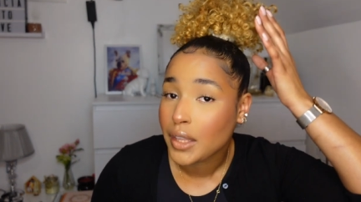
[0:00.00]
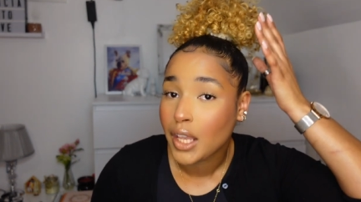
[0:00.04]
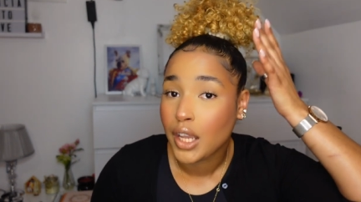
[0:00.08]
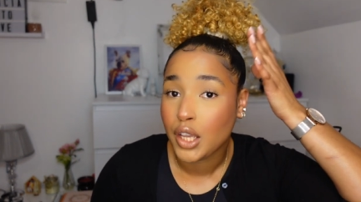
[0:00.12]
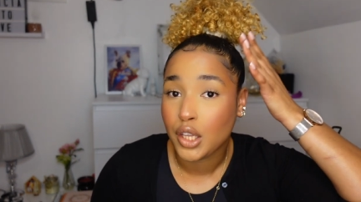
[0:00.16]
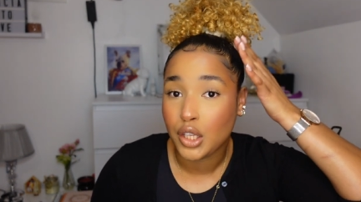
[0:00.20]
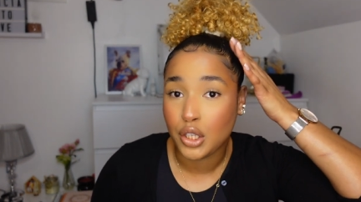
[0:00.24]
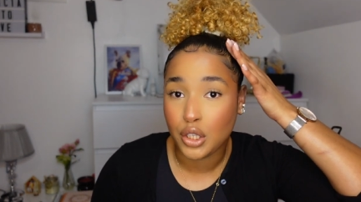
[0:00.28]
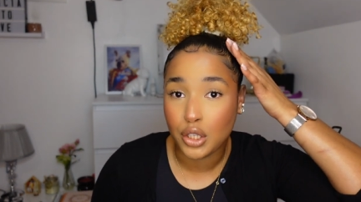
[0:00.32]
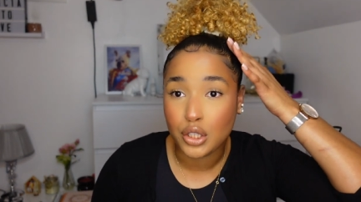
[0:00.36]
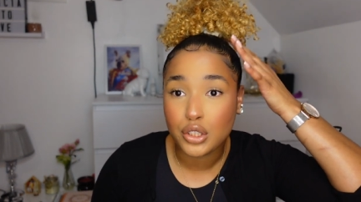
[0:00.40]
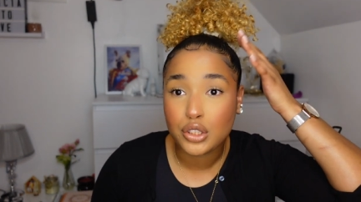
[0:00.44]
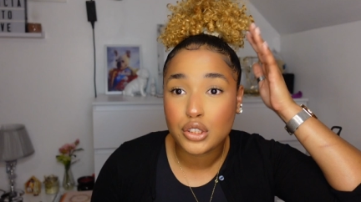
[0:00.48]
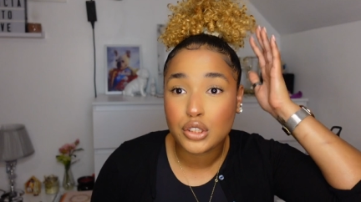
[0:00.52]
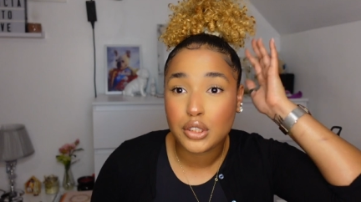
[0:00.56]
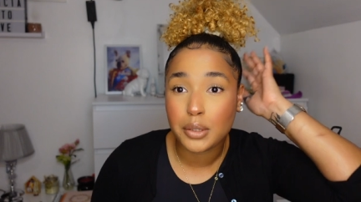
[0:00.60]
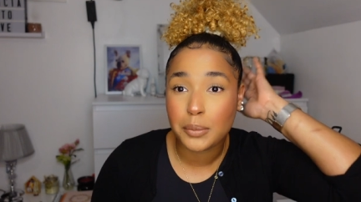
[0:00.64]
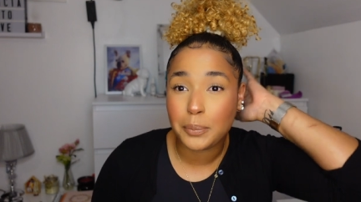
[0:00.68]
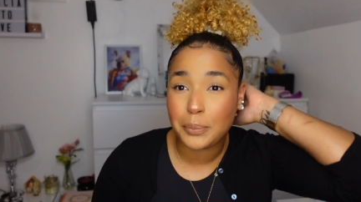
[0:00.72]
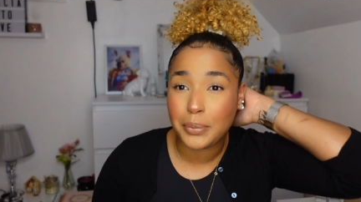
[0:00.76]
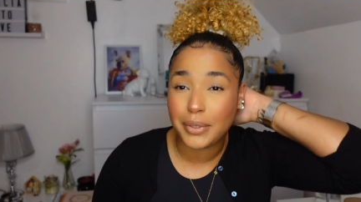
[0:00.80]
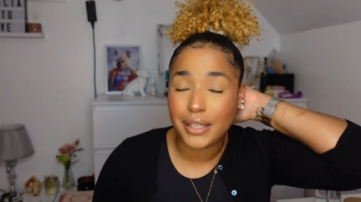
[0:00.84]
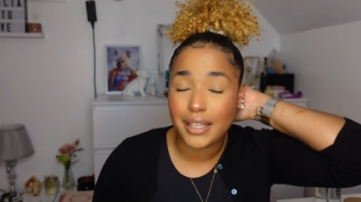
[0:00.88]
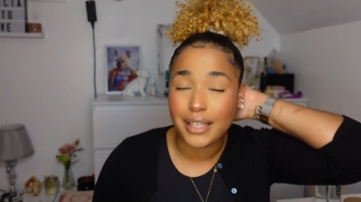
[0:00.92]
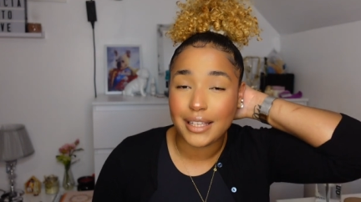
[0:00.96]
used to
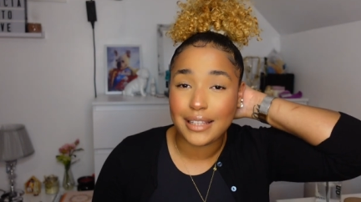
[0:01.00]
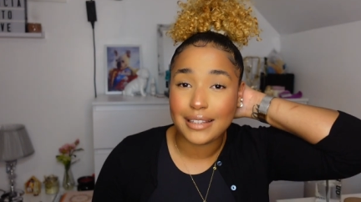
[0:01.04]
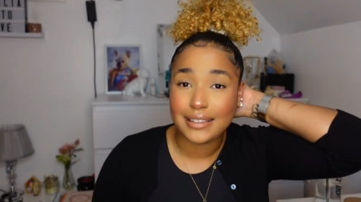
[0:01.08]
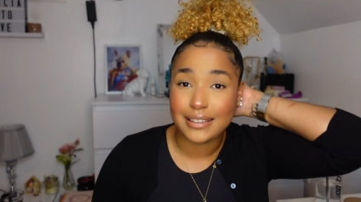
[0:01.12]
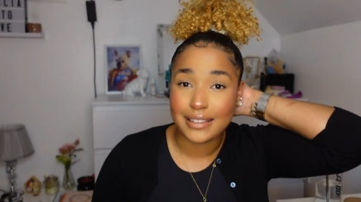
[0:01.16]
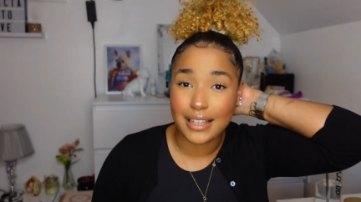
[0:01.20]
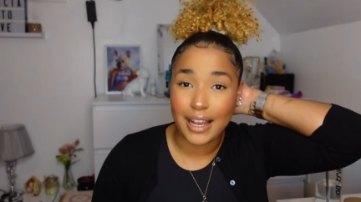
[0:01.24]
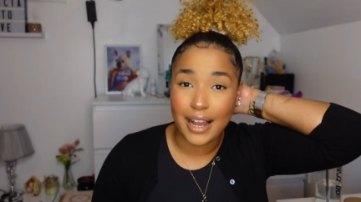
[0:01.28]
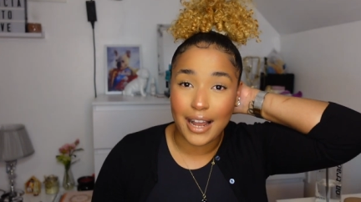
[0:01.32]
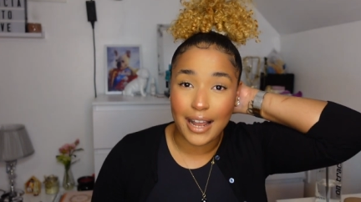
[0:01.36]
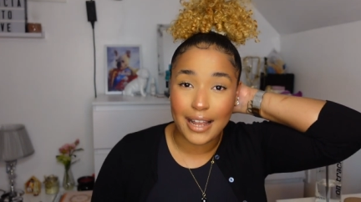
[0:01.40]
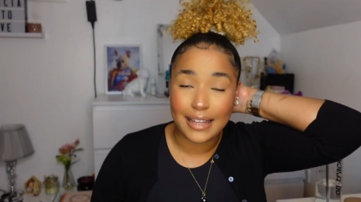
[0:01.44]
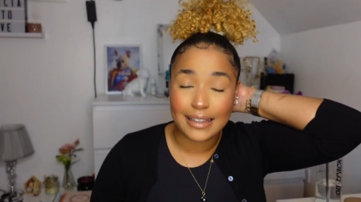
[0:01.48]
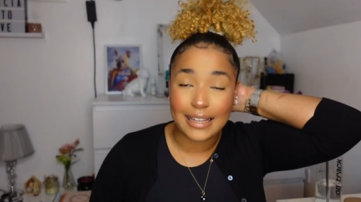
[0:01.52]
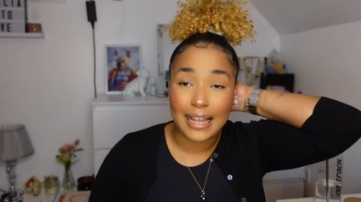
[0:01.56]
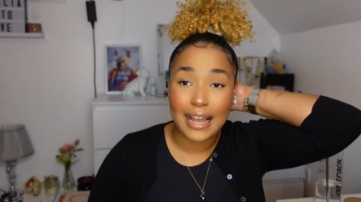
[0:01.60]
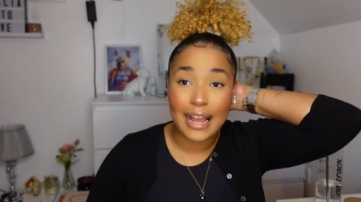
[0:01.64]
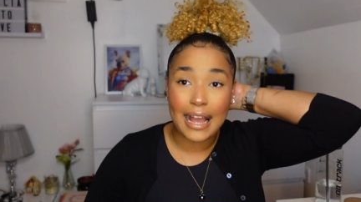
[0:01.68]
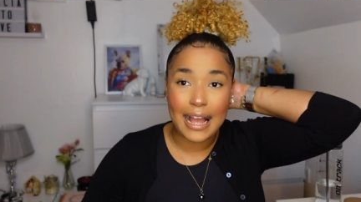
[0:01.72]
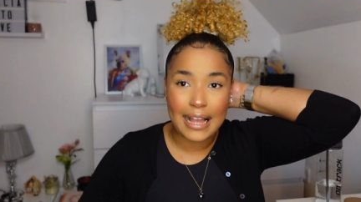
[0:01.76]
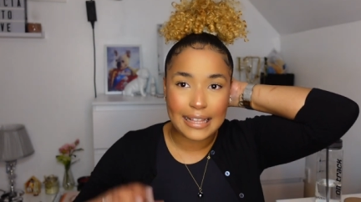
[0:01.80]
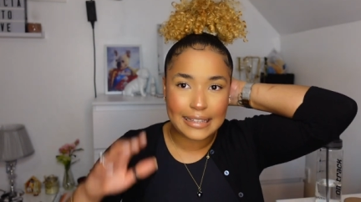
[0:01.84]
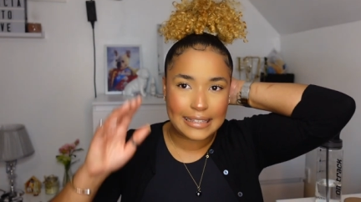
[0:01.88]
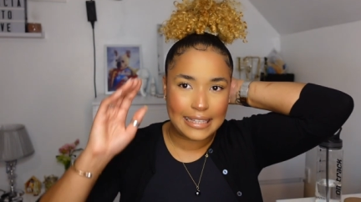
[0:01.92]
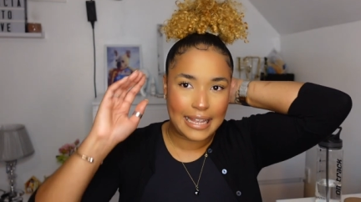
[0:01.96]
be dyed. Like,
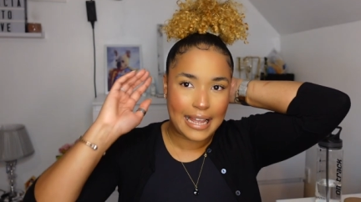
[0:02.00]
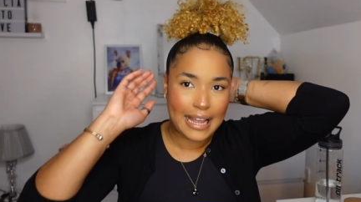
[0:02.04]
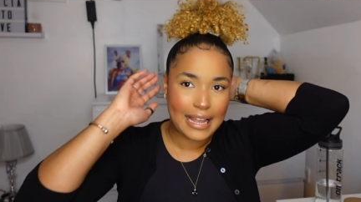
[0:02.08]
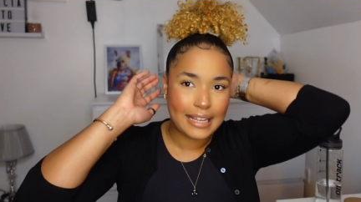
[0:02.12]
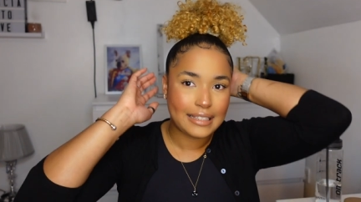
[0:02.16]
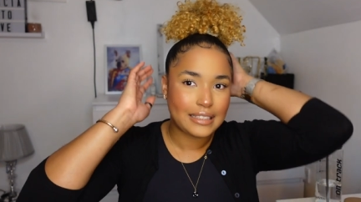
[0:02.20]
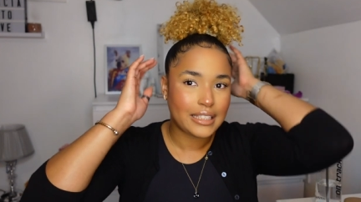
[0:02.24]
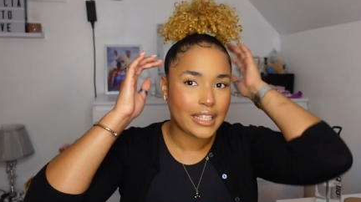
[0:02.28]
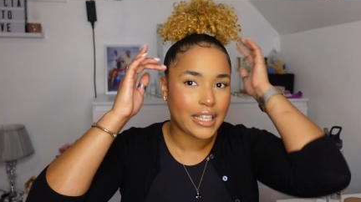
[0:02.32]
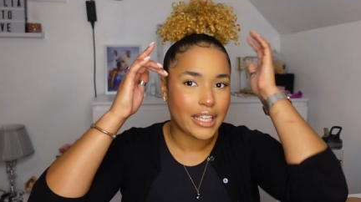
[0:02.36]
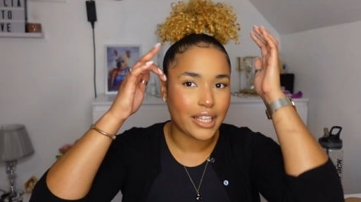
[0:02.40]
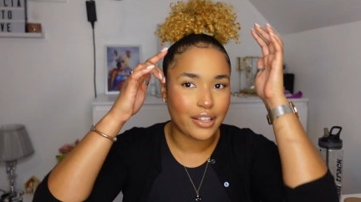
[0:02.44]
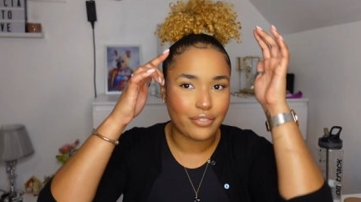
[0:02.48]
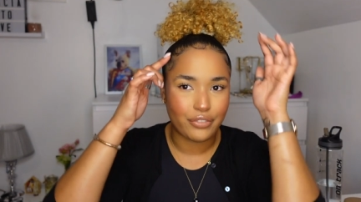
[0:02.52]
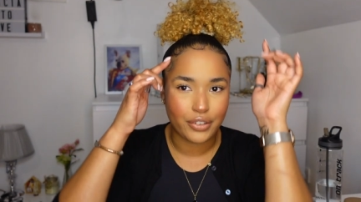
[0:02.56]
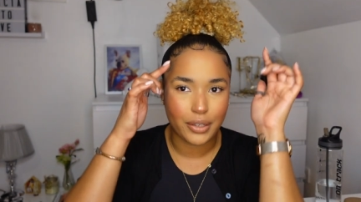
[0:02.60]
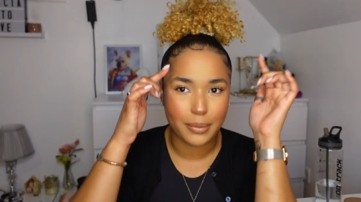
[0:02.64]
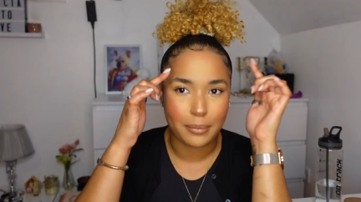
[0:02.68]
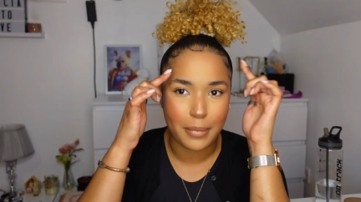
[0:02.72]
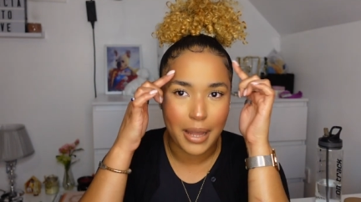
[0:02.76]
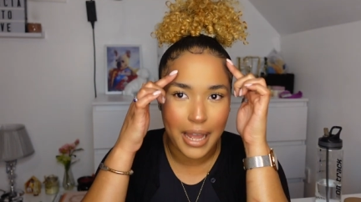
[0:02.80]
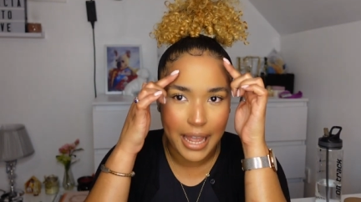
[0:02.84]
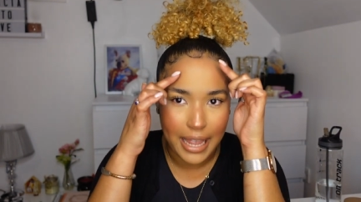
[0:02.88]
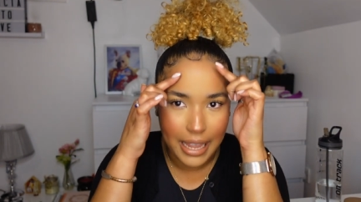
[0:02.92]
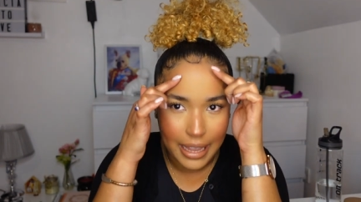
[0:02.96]
I dyed even
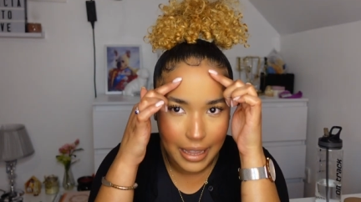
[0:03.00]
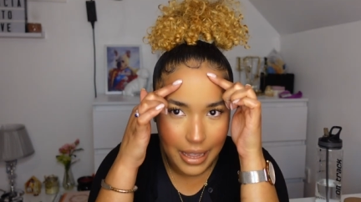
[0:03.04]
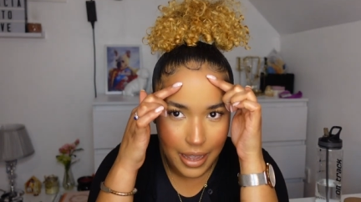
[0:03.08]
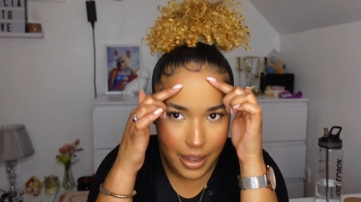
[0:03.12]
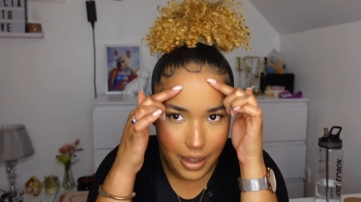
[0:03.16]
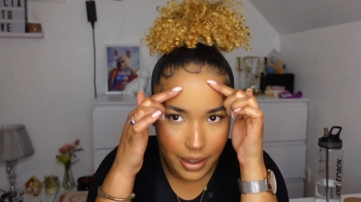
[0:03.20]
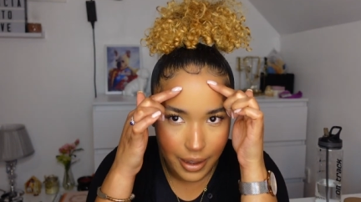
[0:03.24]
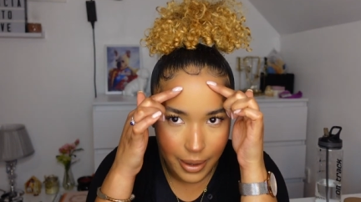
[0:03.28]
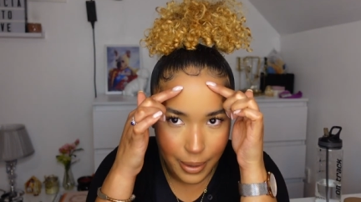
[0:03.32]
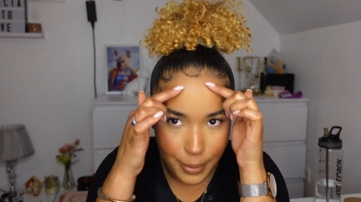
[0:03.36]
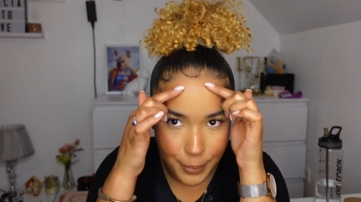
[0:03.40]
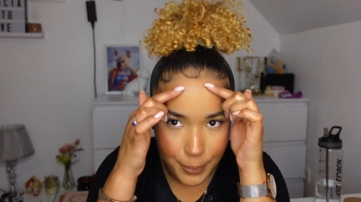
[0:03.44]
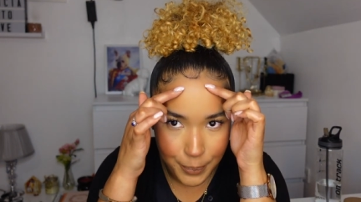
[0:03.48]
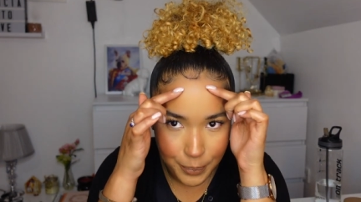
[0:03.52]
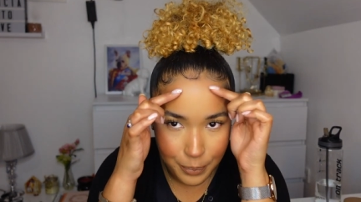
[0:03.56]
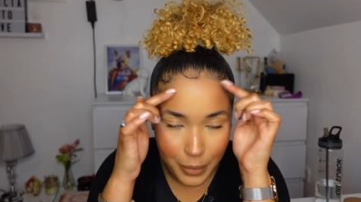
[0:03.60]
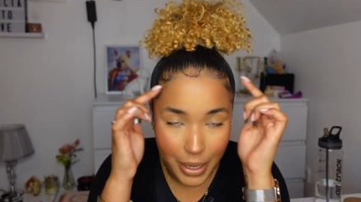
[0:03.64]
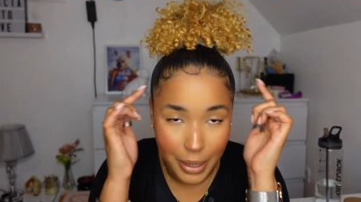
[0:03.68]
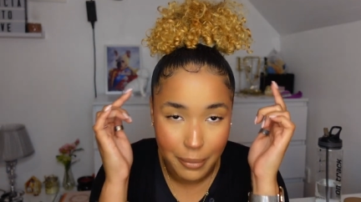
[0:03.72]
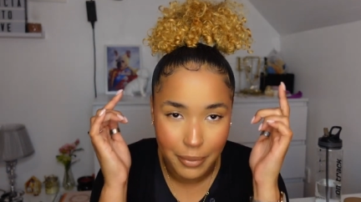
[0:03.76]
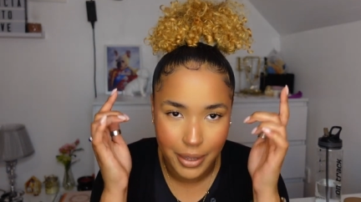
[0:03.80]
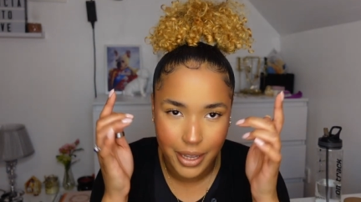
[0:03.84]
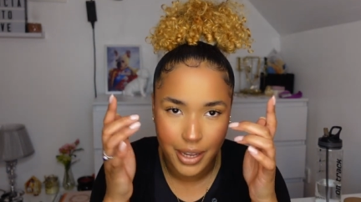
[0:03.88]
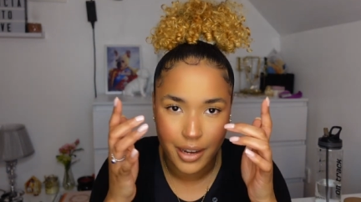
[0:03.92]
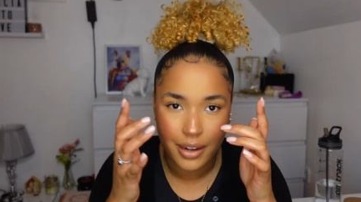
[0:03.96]
my
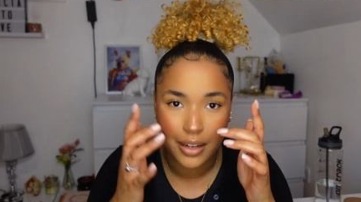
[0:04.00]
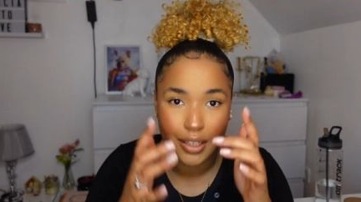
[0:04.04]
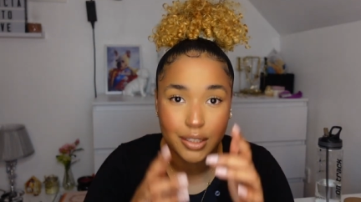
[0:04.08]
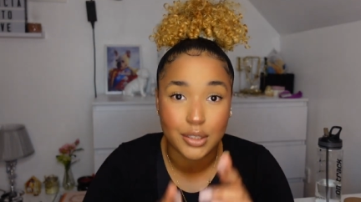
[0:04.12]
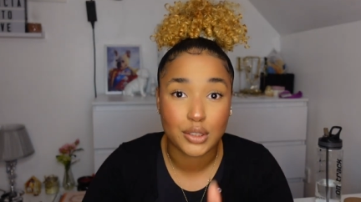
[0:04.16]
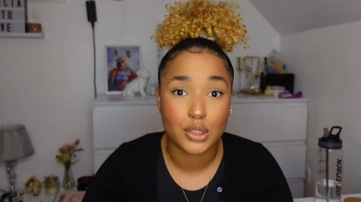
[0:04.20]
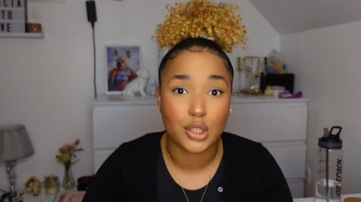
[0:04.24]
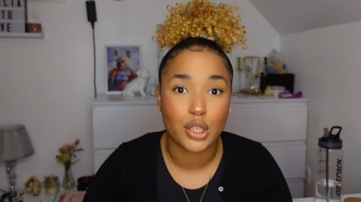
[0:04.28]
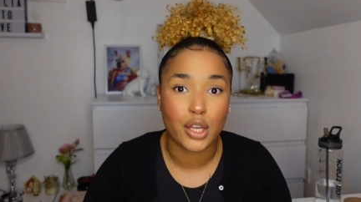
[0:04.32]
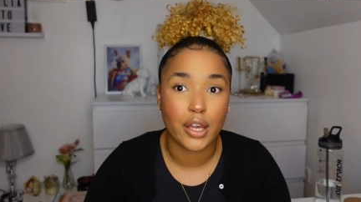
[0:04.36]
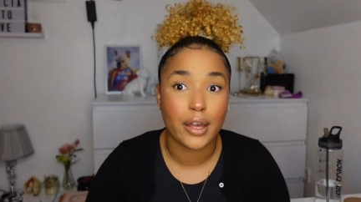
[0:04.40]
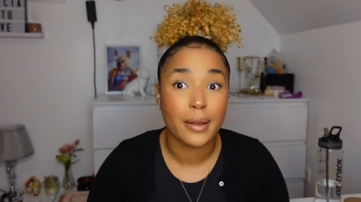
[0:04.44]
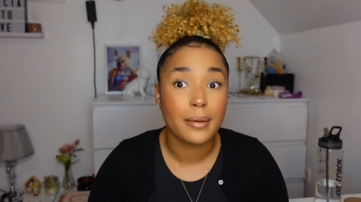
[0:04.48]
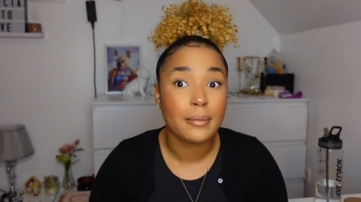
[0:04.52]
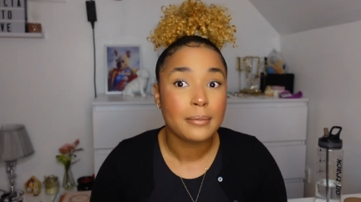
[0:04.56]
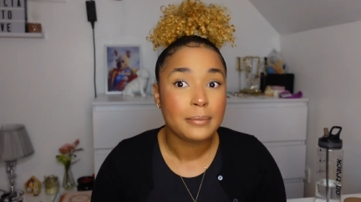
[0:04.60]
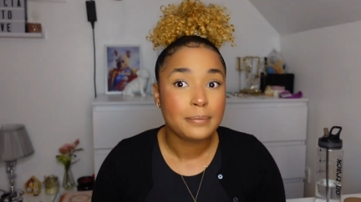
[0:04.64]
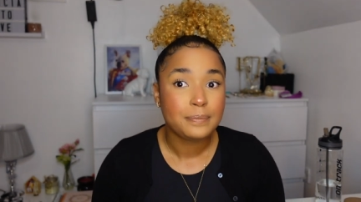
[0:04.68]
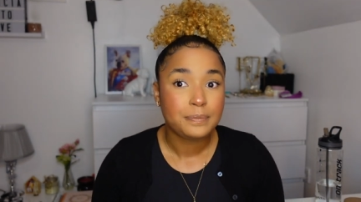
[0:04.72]
baby hair, so